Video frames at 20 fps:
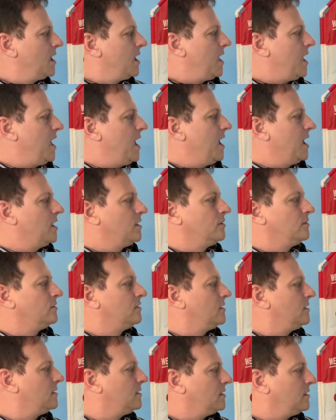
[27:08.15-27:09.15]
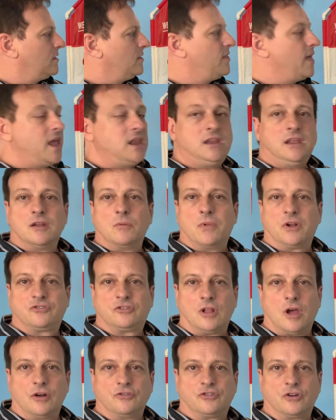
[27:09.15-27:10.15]
and they need a much
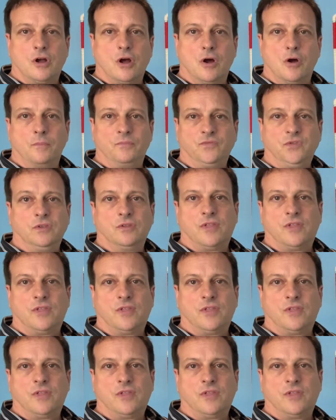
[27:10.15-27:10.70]
larger home.